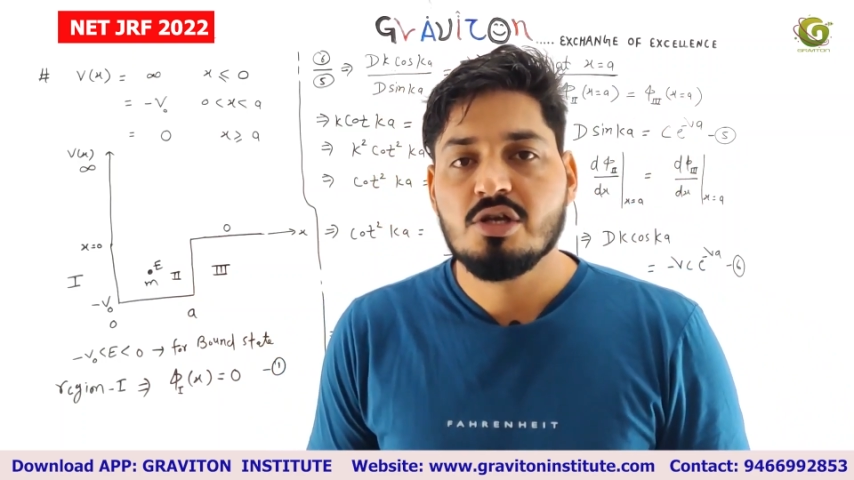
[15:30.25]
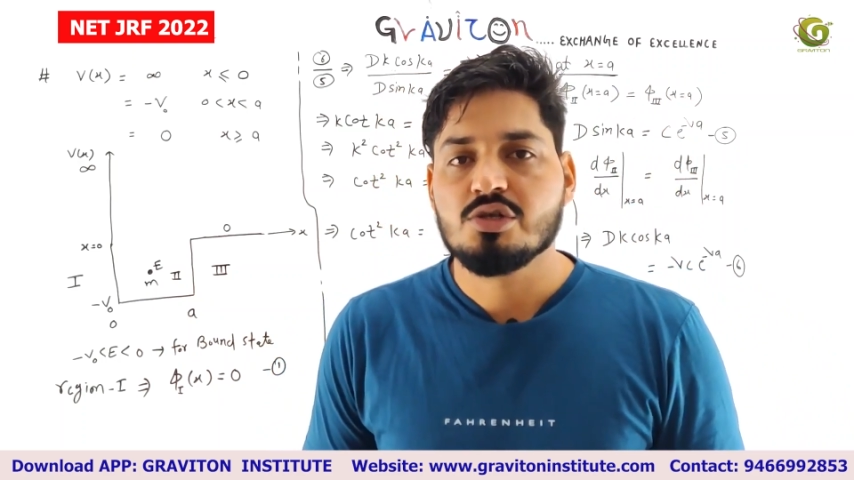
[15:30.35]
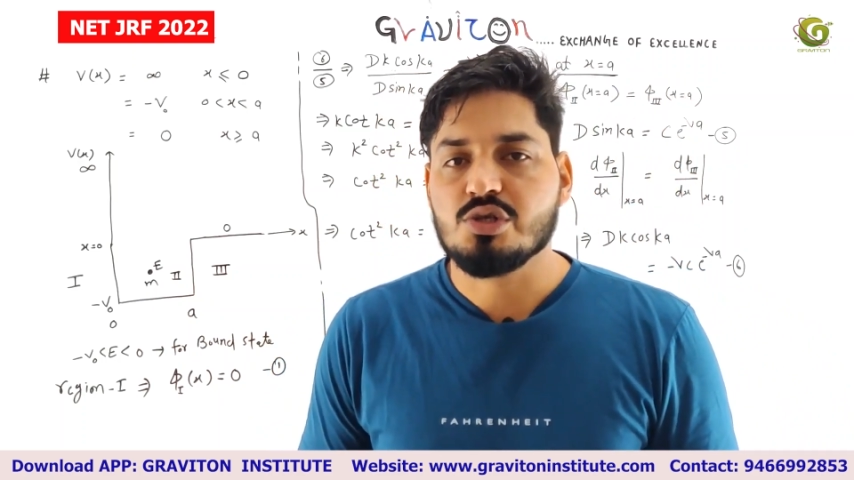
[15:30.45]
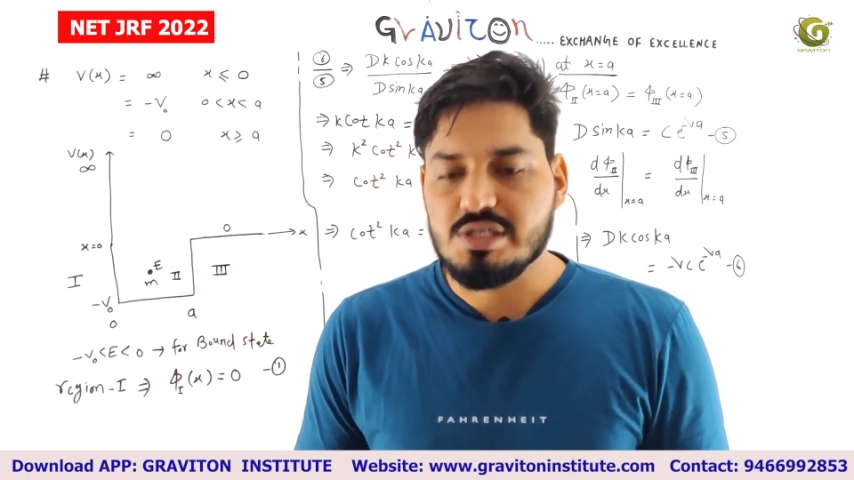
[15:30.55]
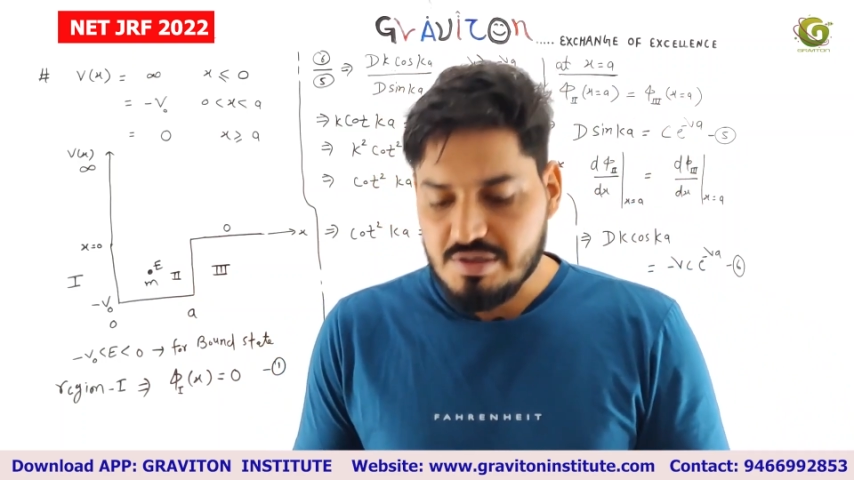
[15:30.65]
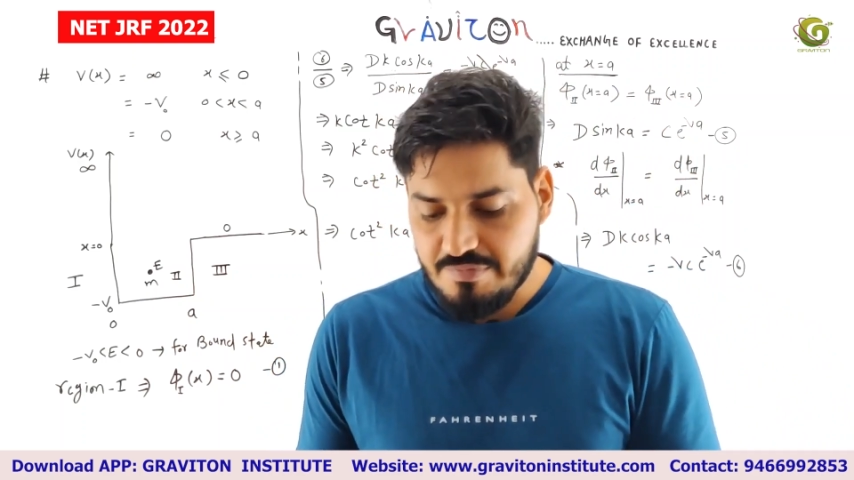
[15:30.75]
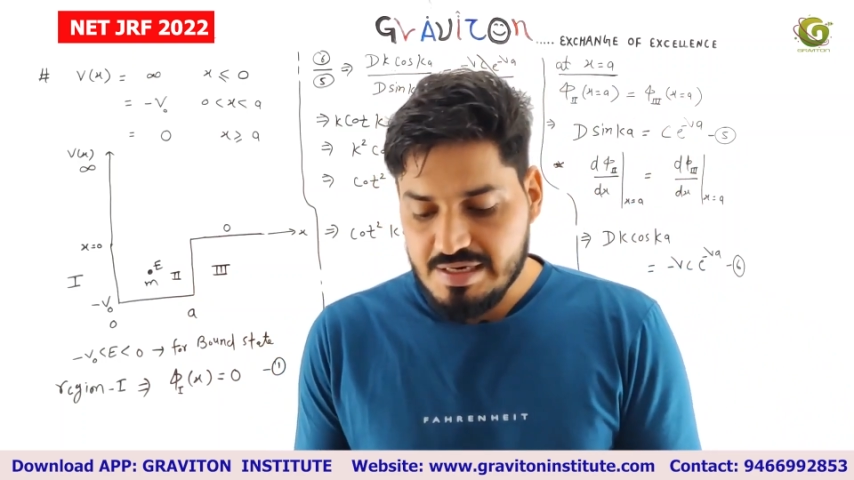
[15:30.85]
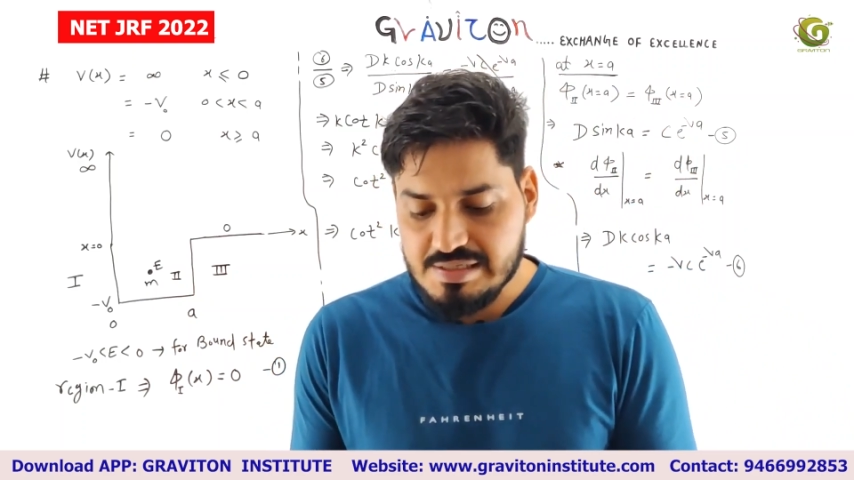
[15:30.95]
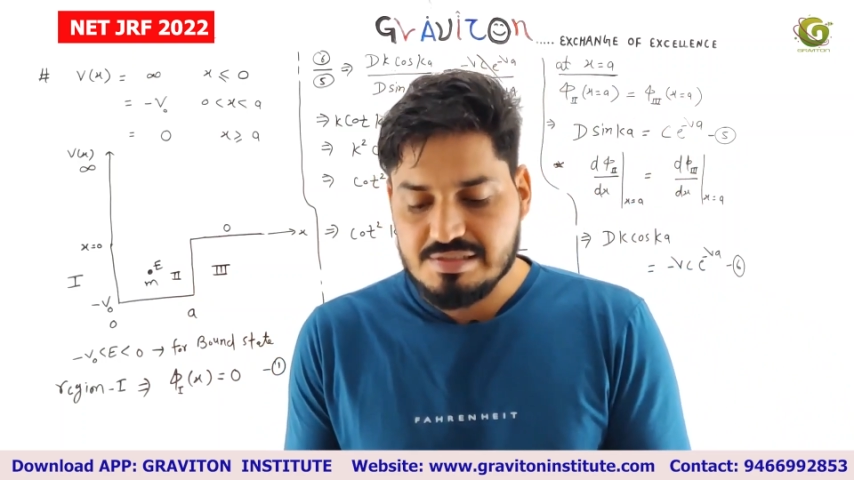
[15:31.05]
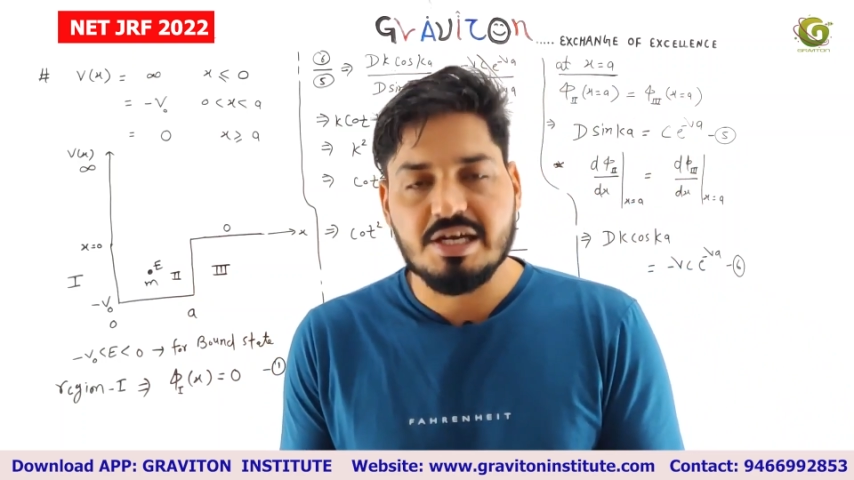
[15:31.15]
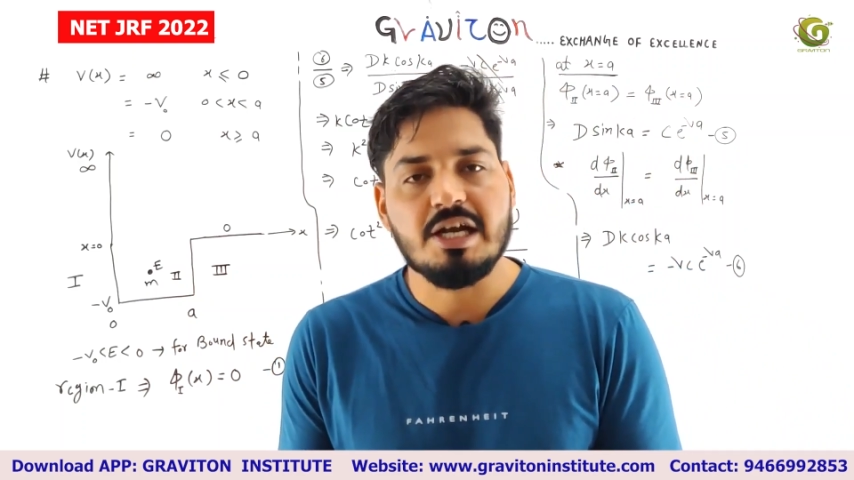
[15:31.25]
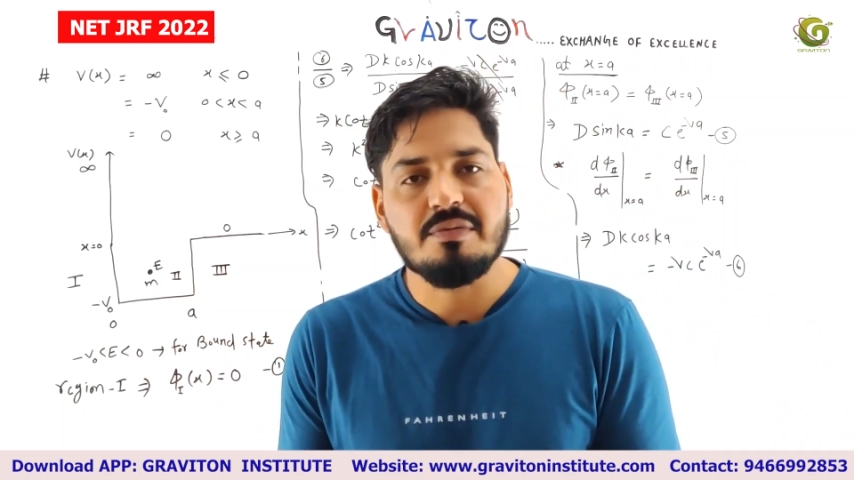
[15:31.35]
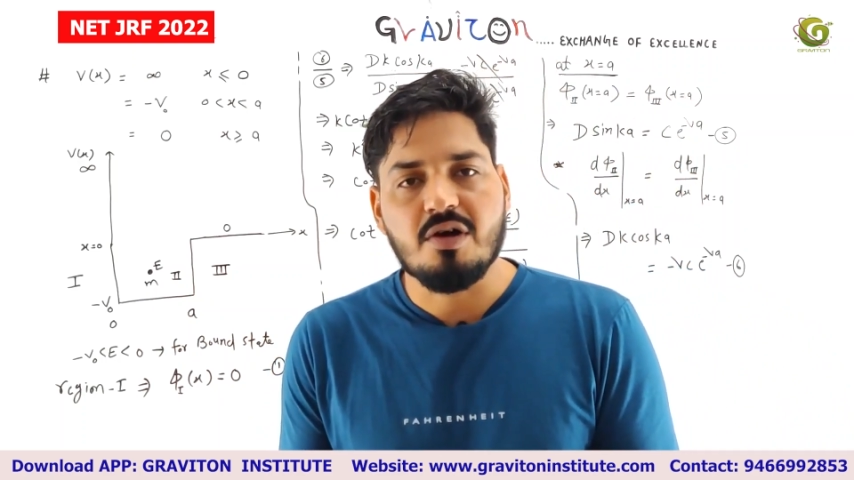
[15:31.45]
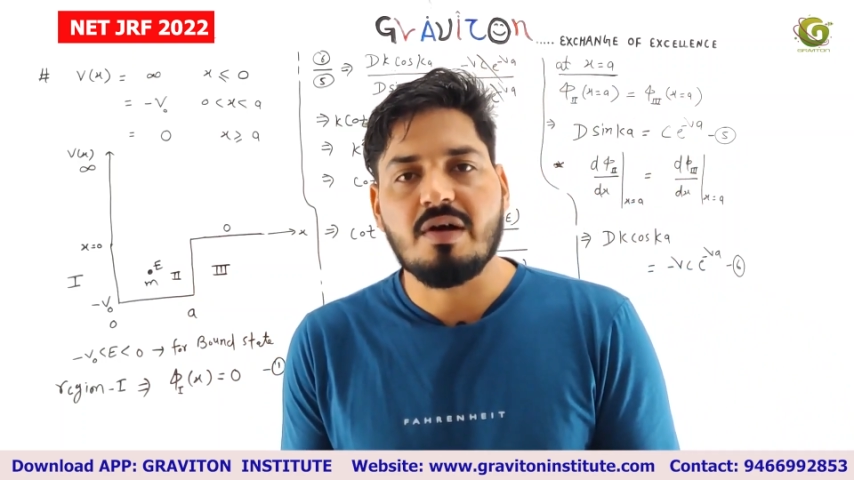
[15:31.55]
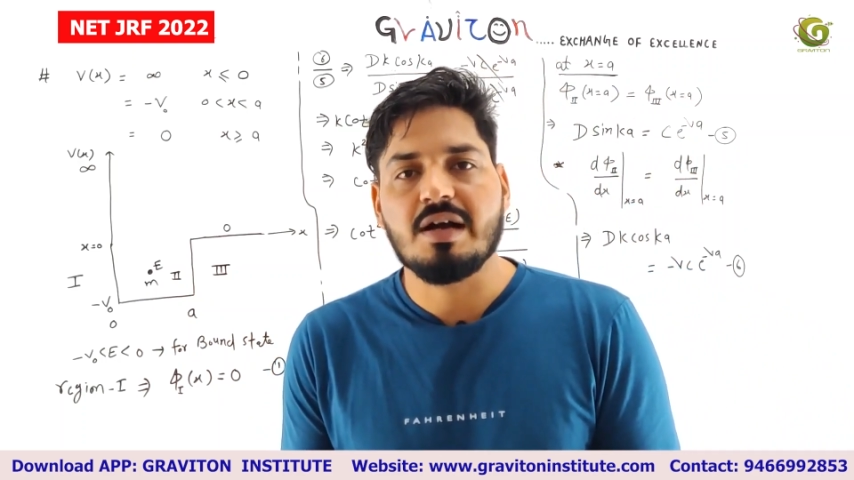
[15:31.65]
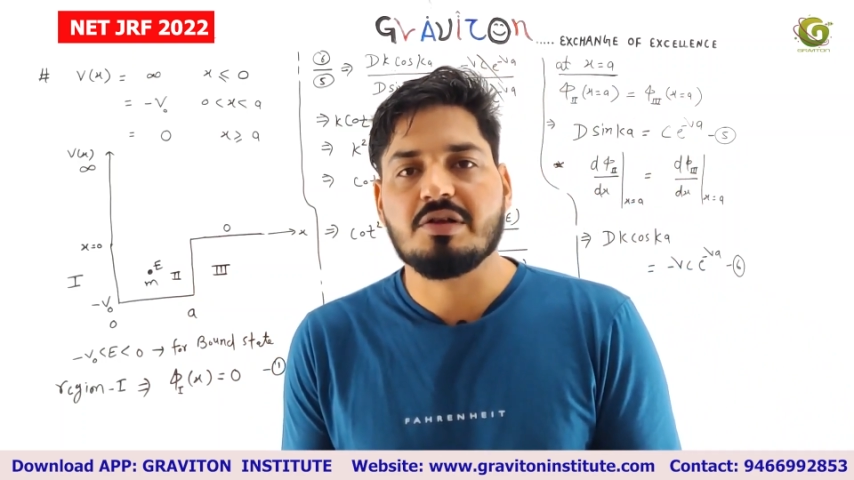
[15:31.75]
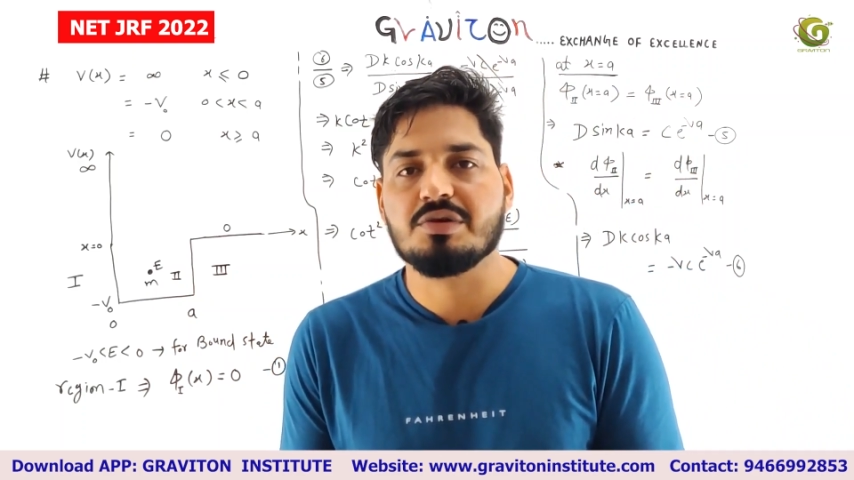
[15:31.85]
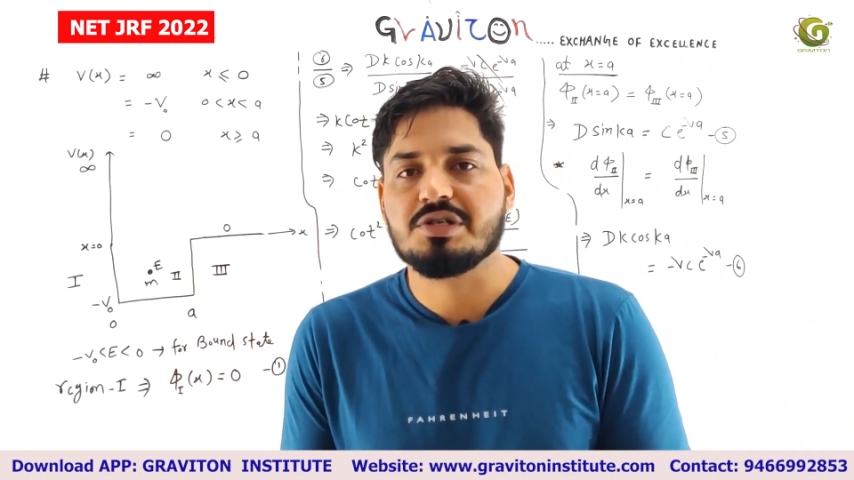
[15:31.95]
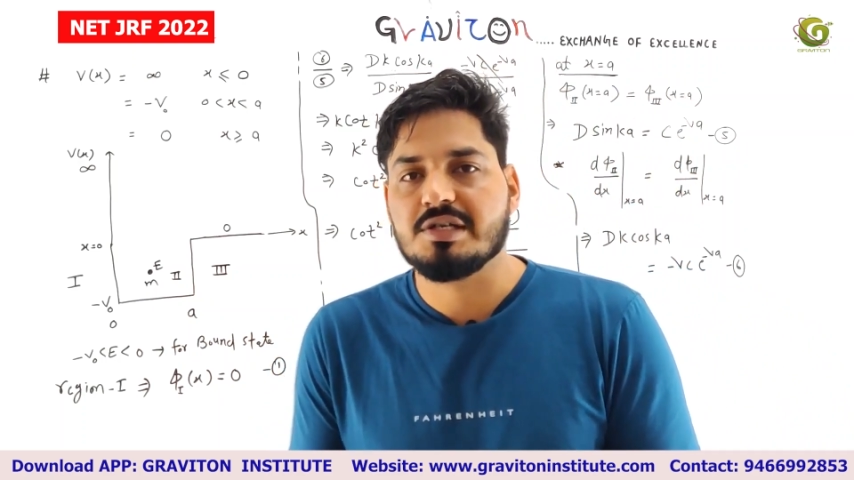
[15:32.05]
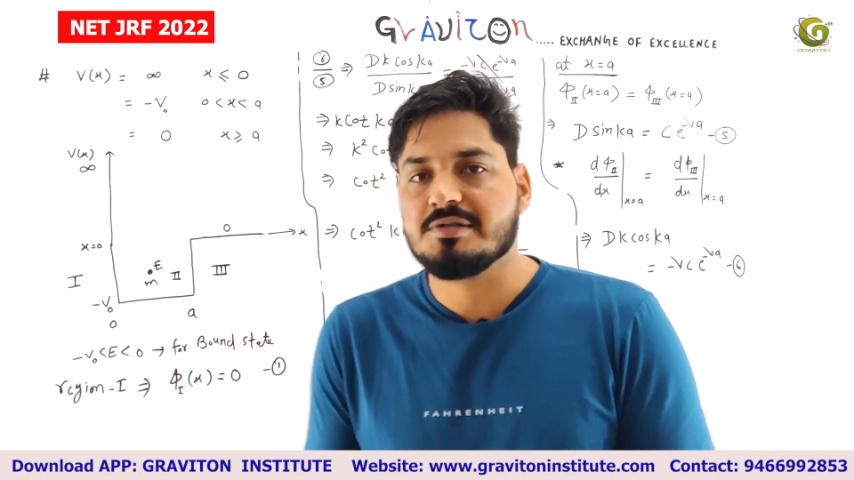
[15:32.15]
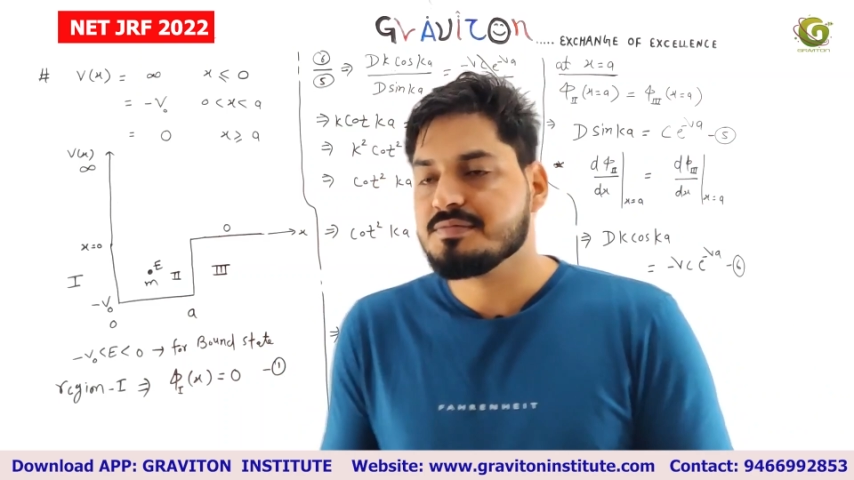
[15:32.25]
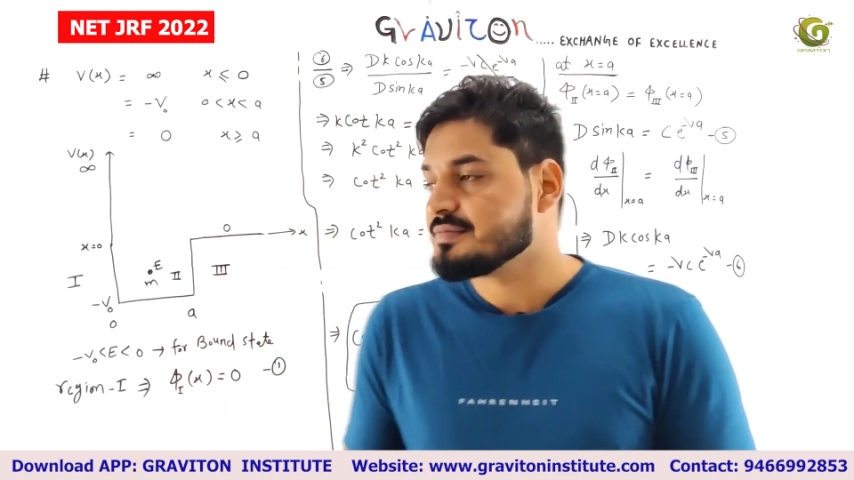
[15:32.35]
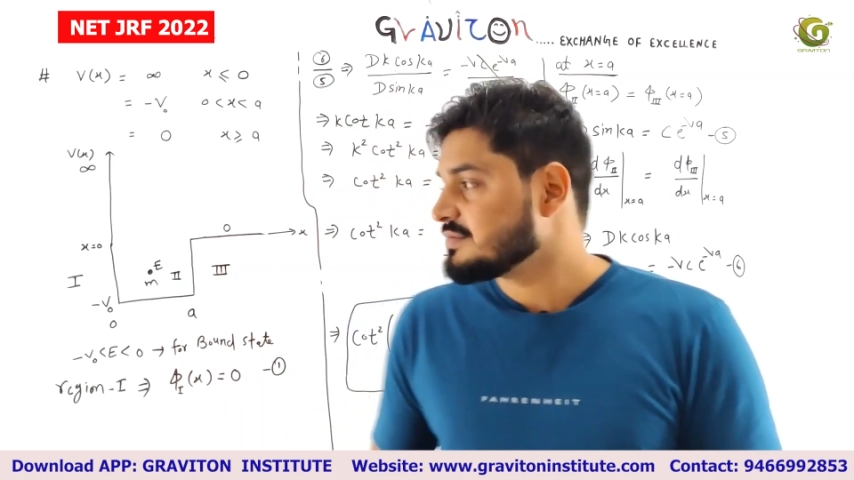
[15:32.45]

So it's a very straightforward question.